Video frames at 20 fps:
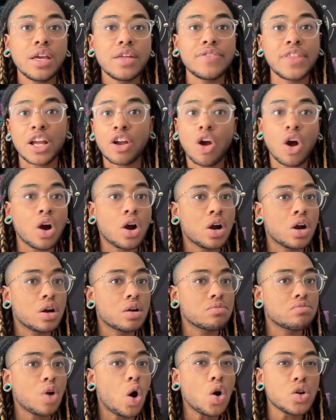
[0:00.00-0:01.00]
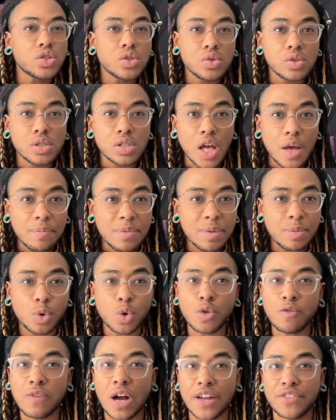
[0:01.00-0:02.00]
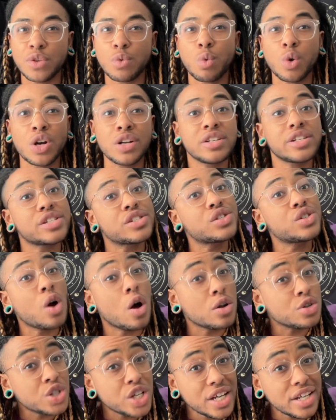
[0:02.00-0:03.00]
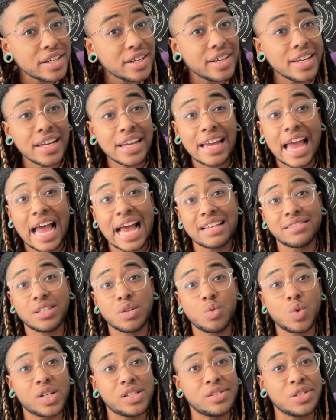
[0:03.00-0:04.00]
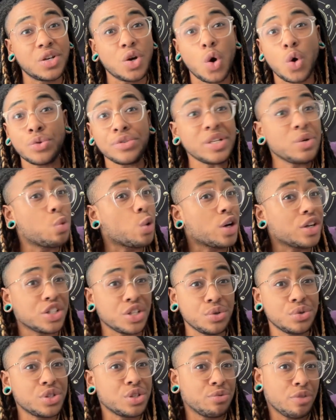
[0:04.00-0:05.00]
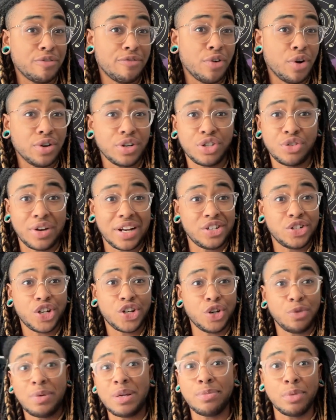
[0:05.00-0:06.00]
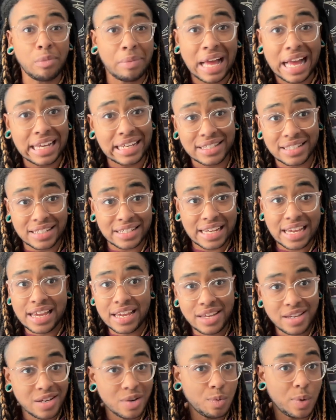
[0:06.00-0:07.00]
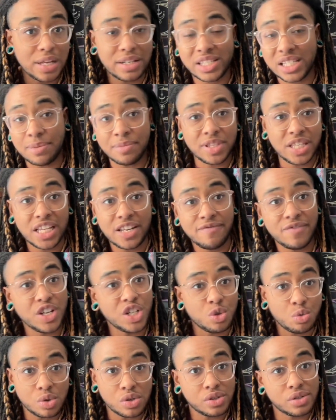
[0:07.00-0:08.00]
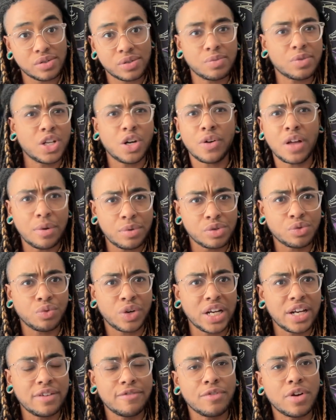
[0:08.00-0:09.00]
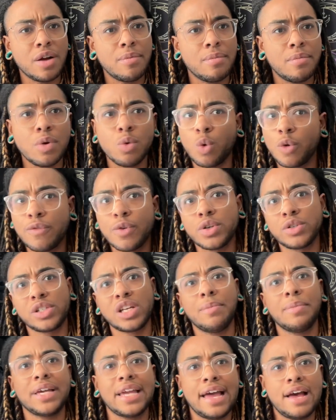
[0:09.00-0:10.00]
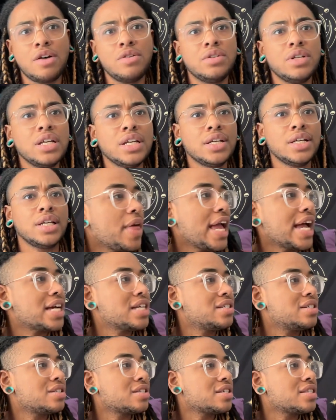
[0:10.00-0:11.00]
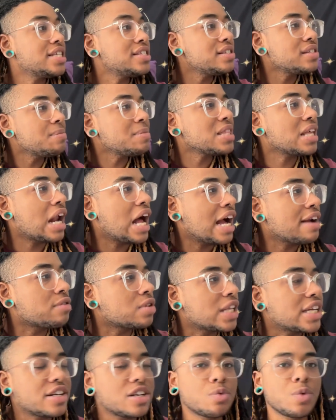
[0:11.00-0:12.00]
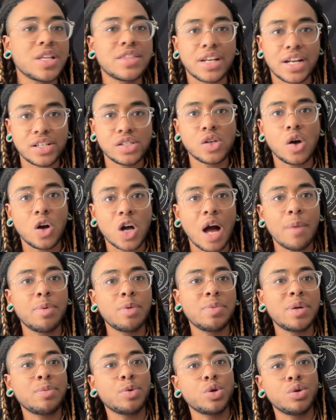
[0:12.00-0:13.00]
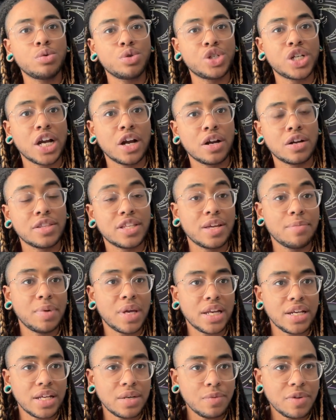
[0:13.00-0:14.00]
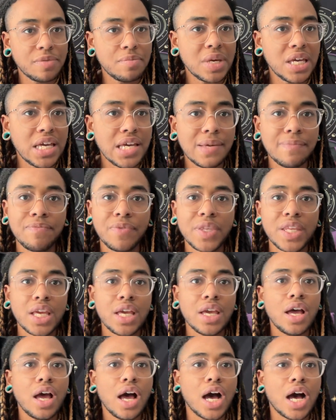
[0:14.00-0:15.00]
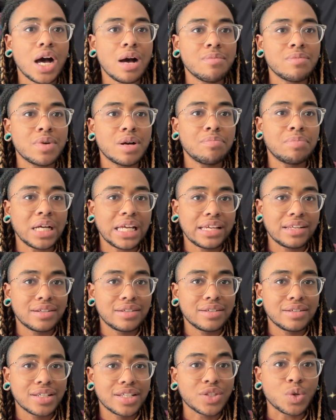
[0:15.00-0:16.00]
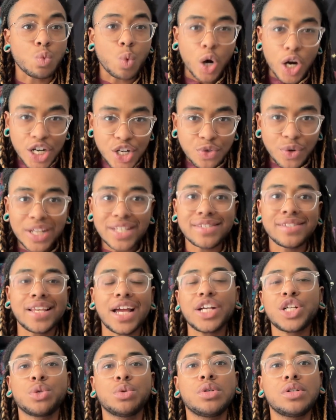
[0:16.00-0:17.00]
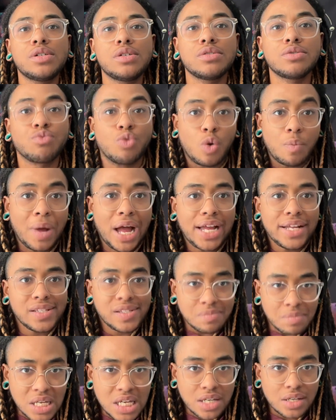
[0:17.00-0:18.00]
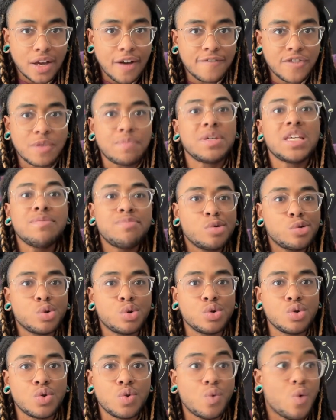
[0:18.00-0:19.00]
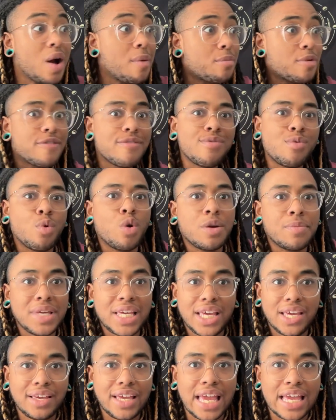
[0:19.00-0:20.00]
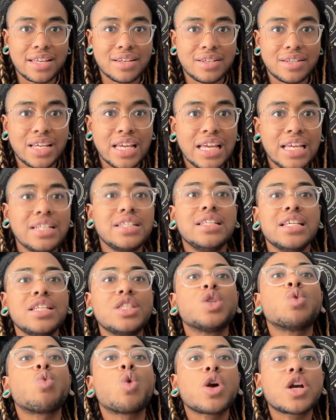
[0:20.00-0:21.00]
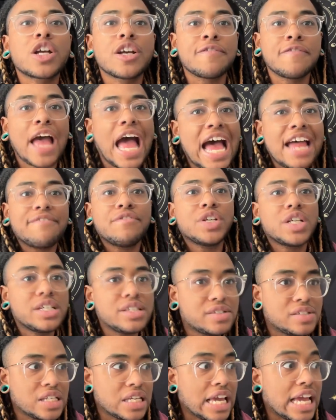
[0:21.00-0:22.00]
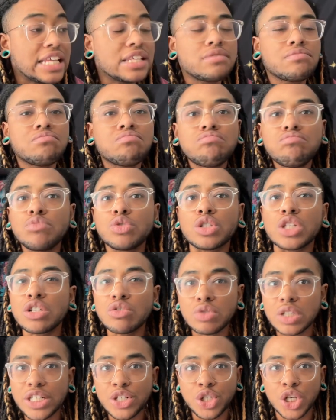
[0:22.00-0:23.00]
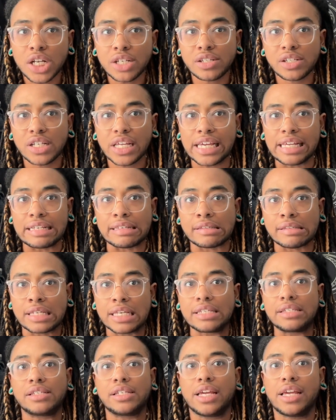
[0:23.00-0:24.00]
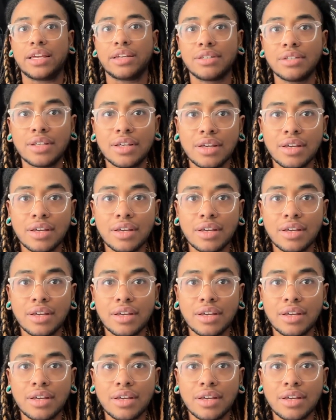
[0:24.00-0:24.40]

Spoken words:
There are also some people who find the word nostalgic, as it was the only word used to refer to transgender people back in the day when some of the individuals, I was reading from were first coming out. And this is something that I related with, and I saw a couple of people who shared the opinion with me. But the word transsexual reminds me of the people who went before me and did the work of advocacy and literally just existing.